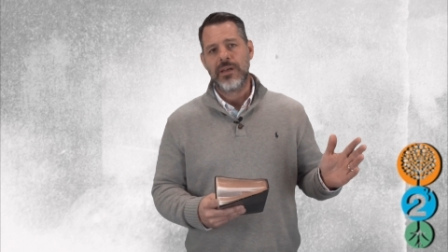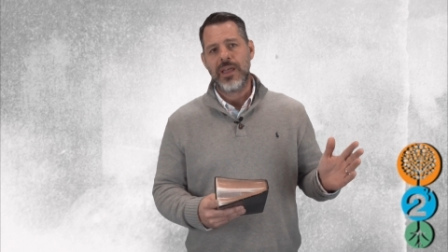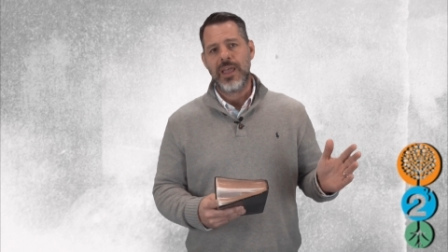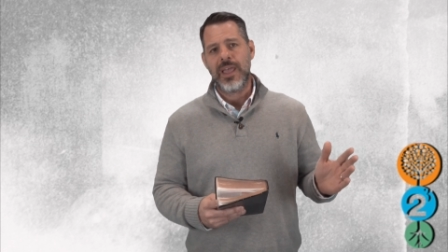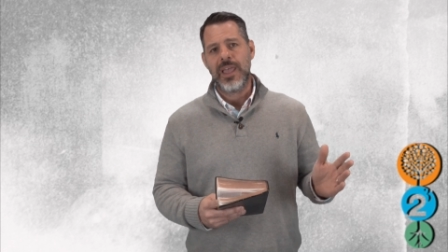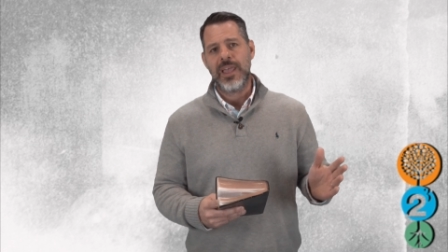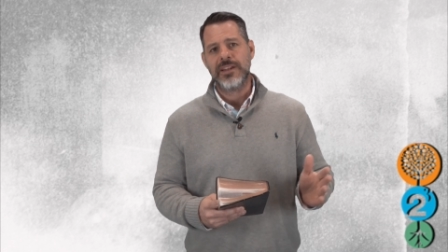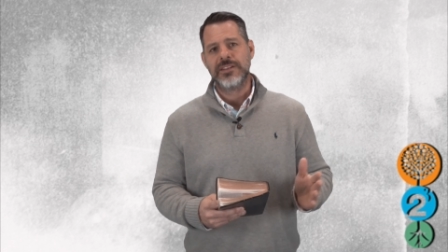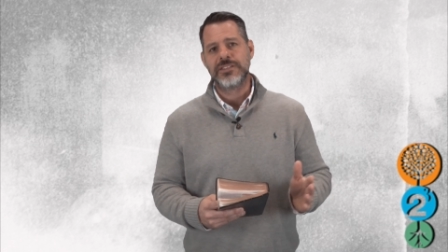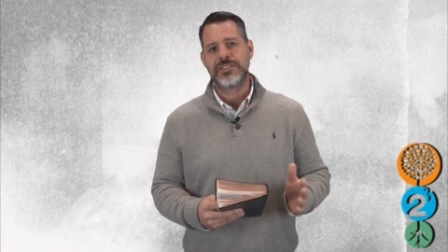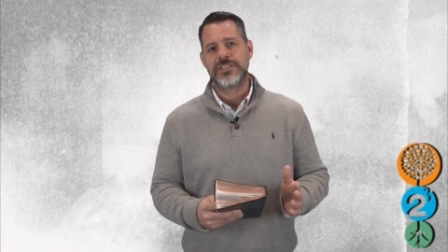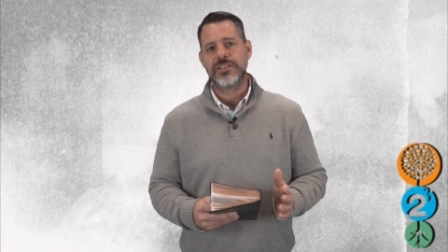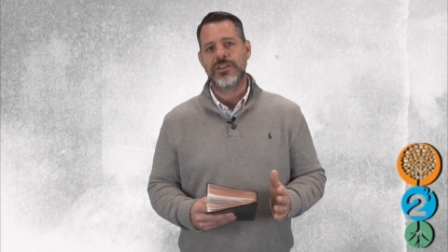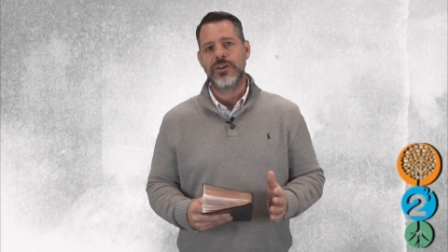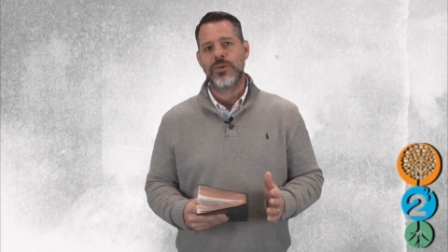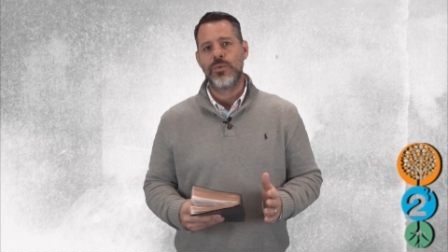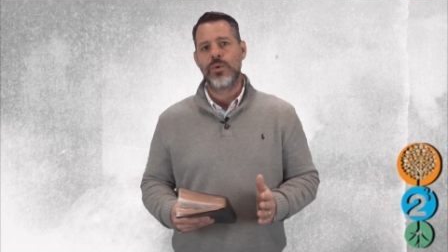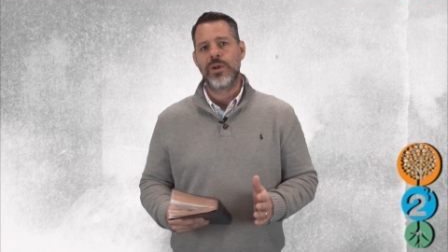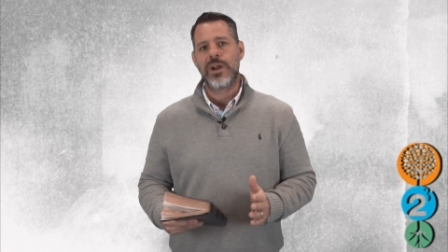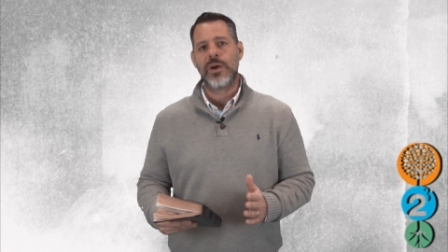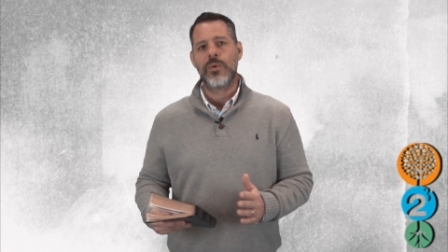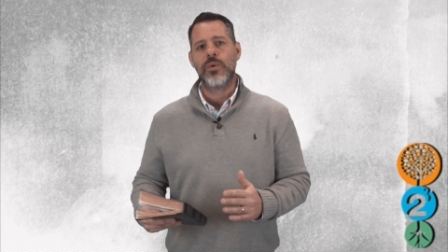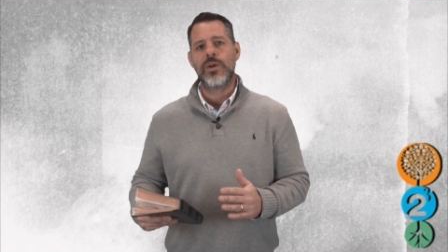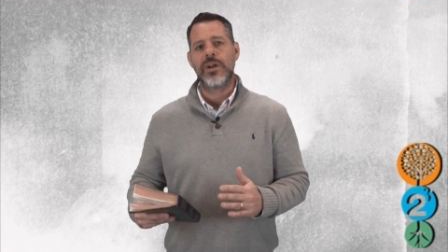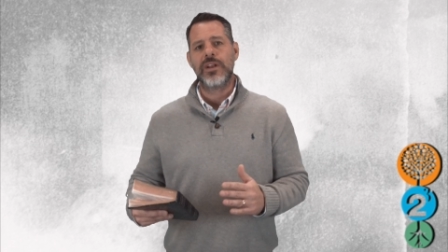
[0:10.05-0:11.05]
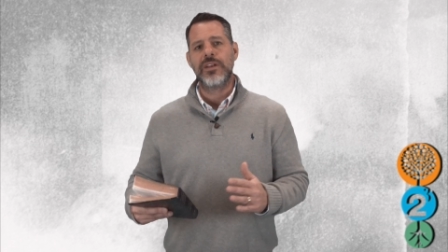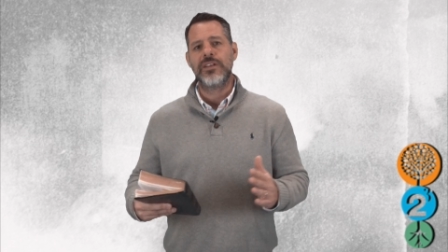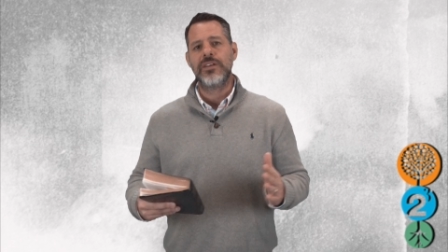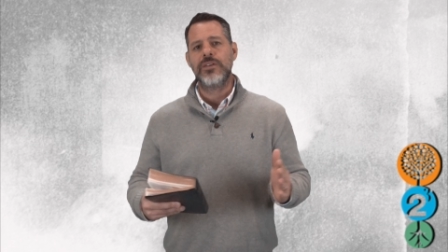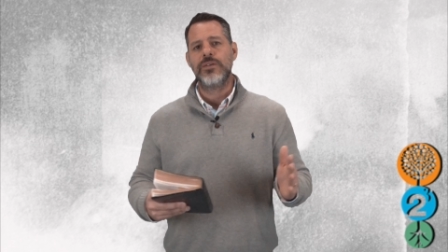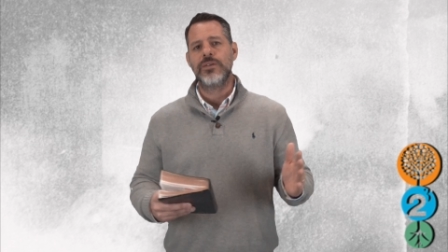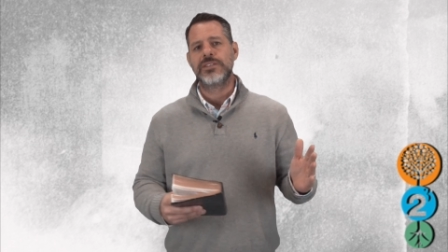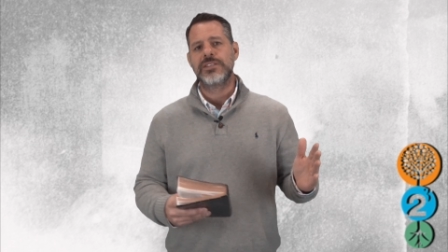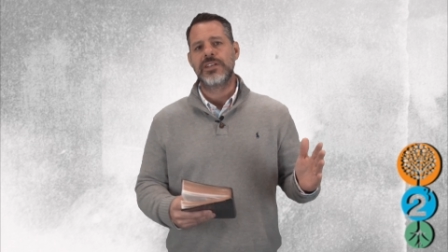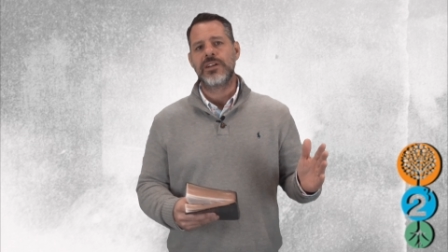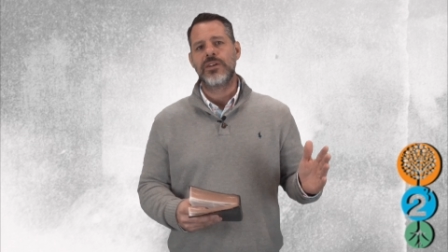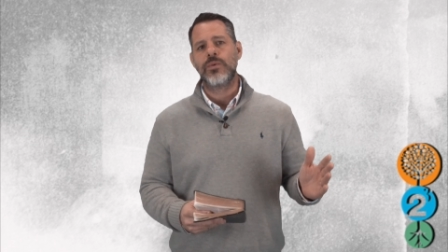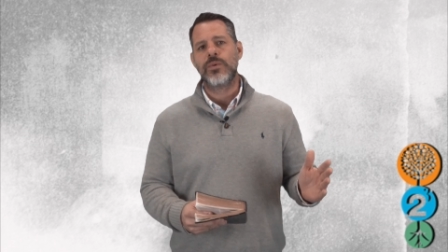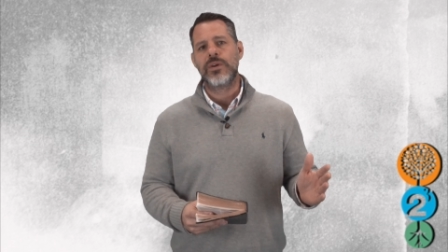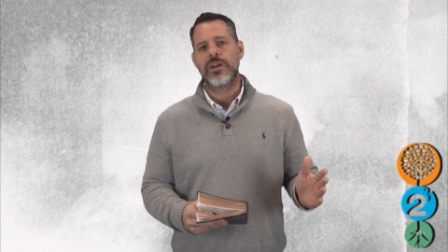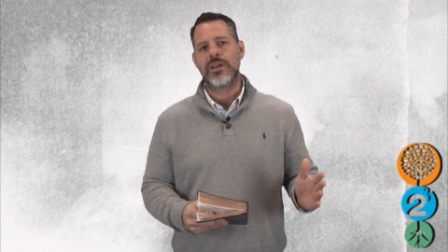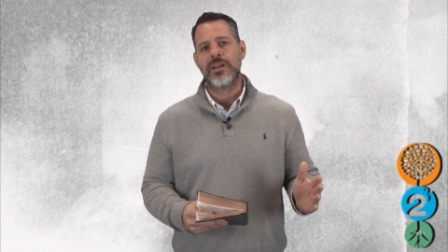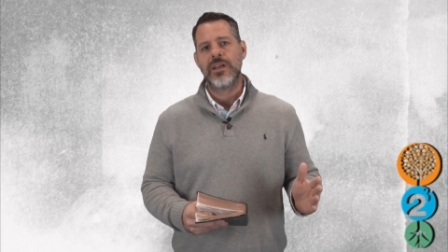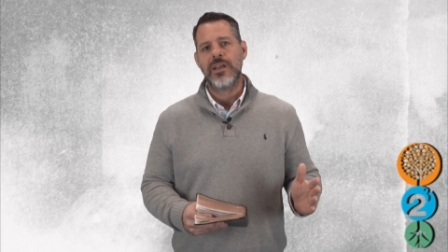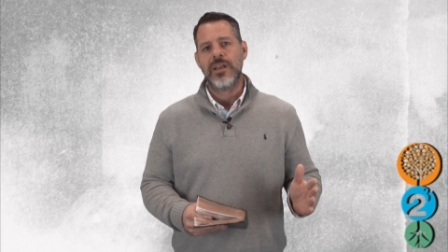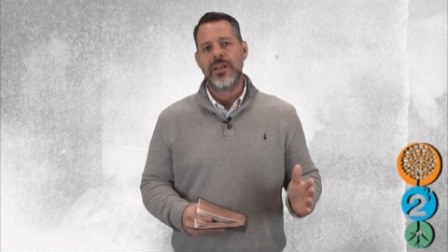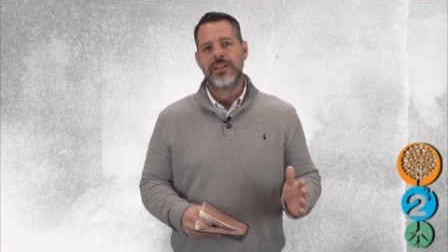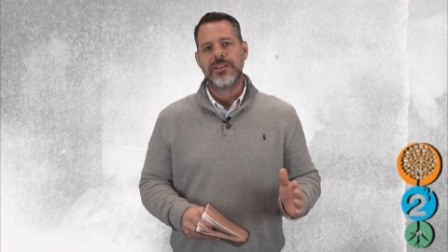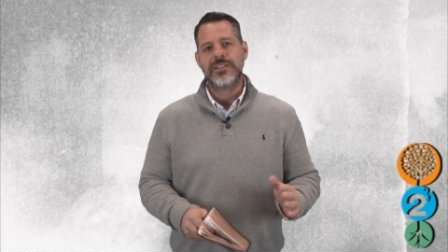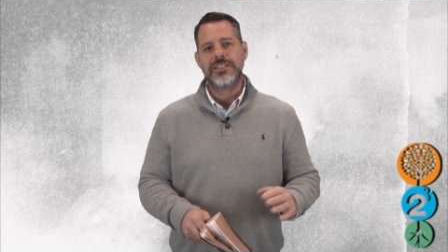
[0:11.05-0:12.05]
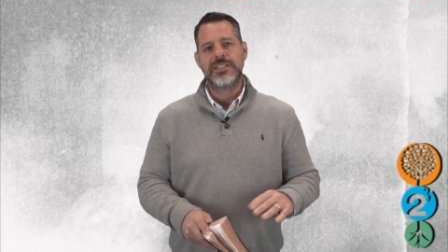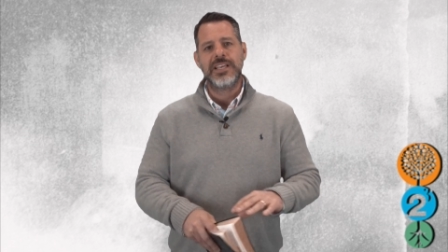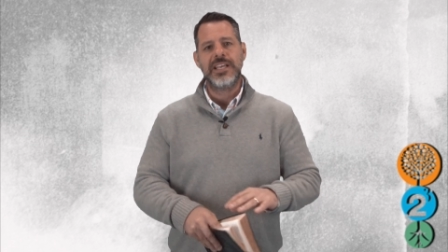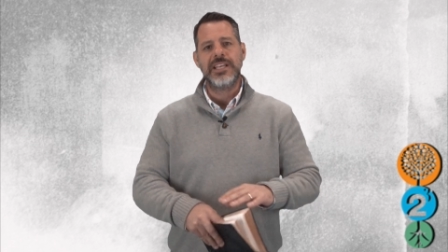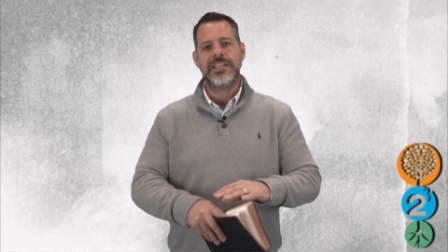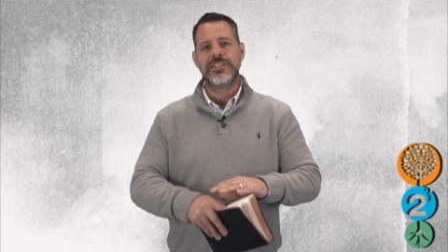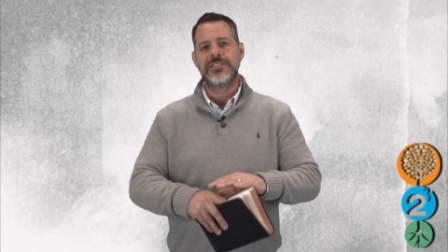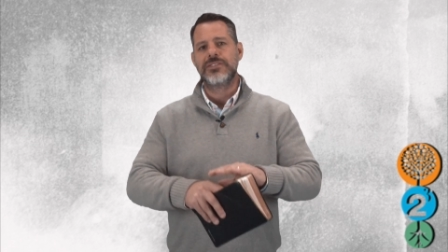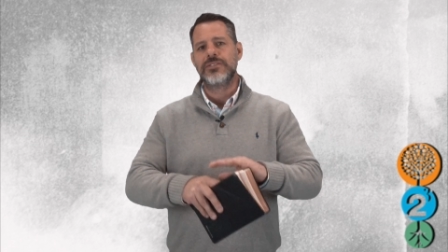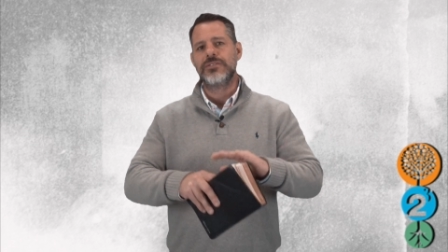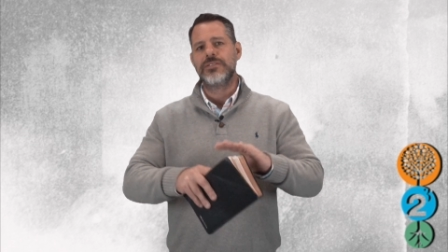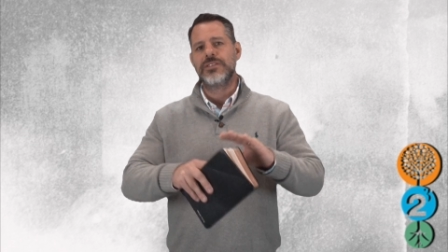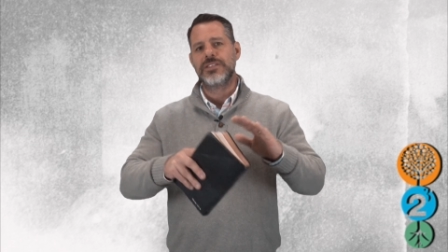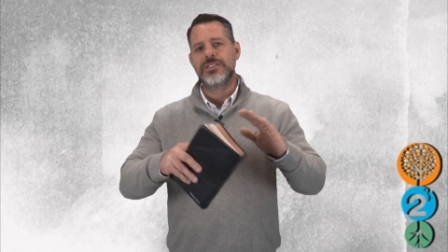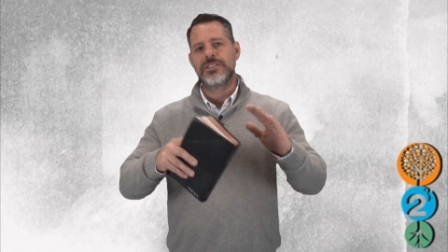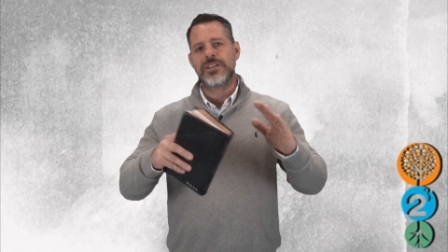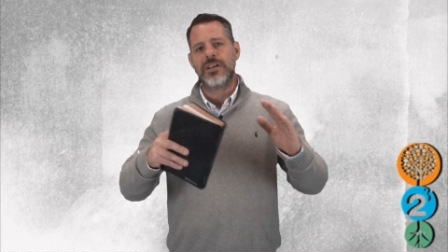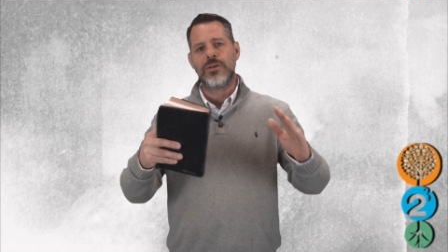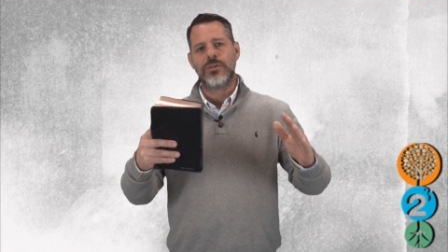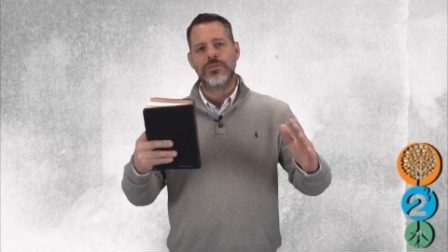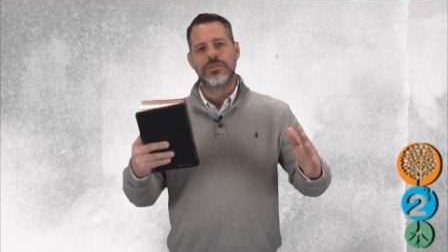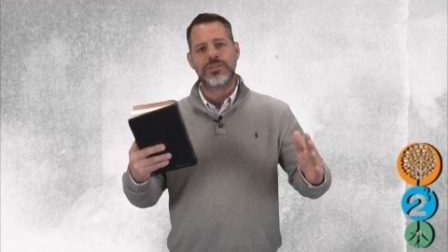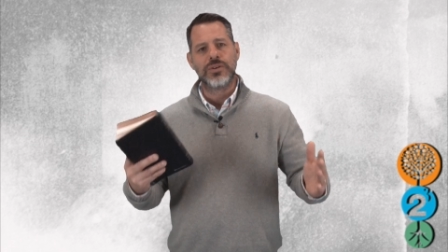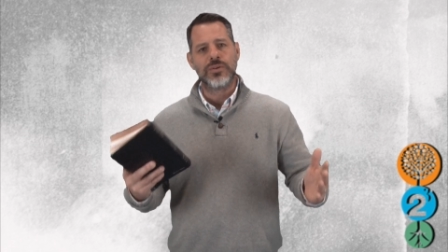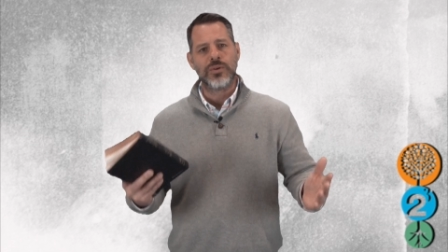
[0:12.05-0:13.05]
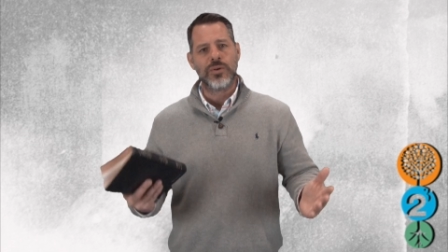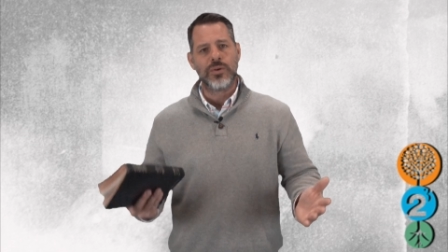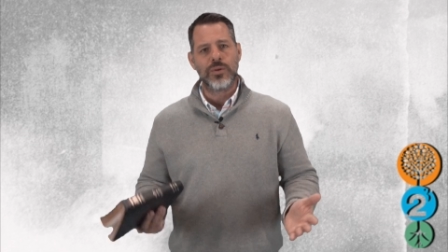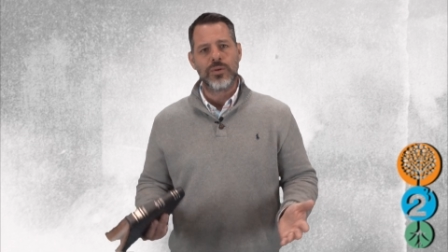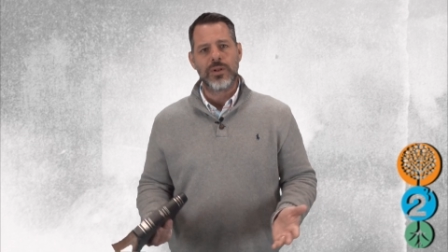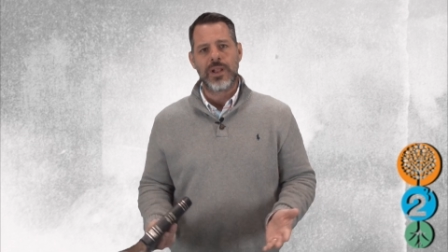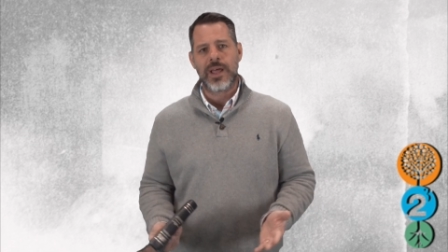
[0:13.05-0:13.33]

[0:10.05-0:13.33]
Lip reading: And so what I want to do is I don't want to teach through this whole tool.